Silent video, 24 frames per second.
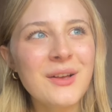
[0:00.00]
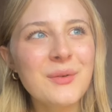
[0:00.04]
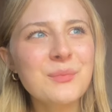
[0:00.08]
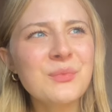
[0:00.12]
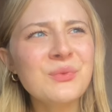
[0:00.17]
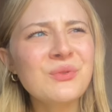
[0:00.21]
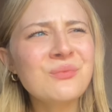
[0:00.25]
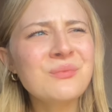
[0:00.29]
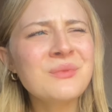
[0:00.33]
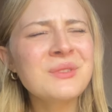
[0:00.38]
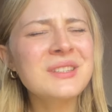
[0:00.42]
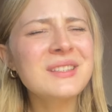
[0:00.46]

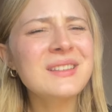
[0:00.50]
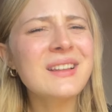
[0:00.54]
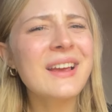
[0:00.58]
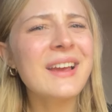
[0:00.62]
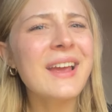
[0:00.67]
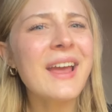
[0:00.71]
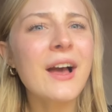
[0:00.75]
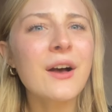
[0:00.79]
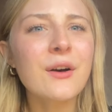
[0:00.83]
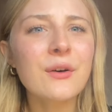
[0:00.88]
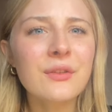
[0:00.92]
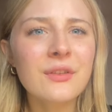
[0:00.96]
movements like
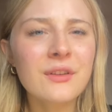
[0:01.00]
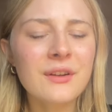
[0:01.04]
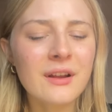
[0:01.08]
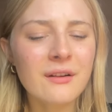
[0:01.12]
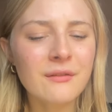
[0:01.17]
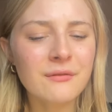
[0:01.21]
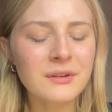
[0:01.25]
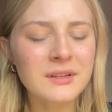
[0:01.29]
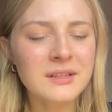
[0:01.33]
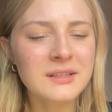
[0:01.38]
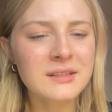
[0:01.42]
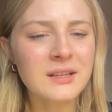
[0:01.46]
health at
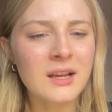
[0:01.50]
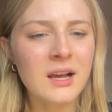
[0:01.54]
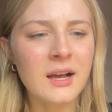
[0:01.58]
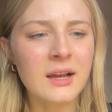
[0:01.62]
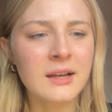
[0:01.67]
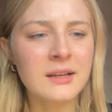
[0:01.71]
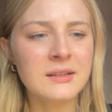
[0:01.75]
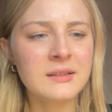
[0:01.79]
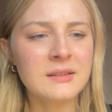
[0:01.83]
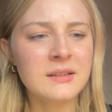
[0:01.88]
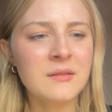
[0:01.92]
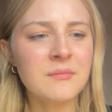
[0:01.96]
every
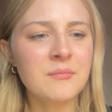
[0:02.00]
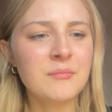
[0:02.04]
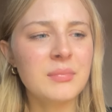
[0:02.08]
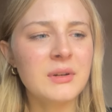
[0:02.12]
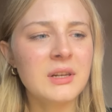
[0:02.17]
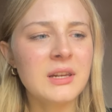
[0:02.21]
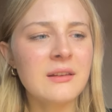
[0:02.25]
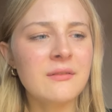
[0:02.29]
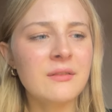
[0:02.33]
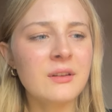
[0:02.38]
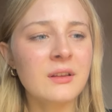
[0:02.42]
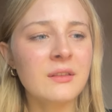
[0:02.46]
size and
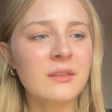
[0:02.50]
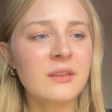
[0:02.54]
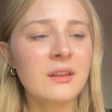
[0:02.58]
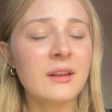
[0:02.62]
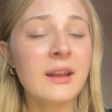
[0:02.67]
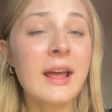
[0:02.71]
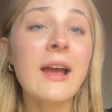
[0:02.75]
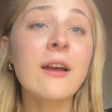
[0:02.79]
believing that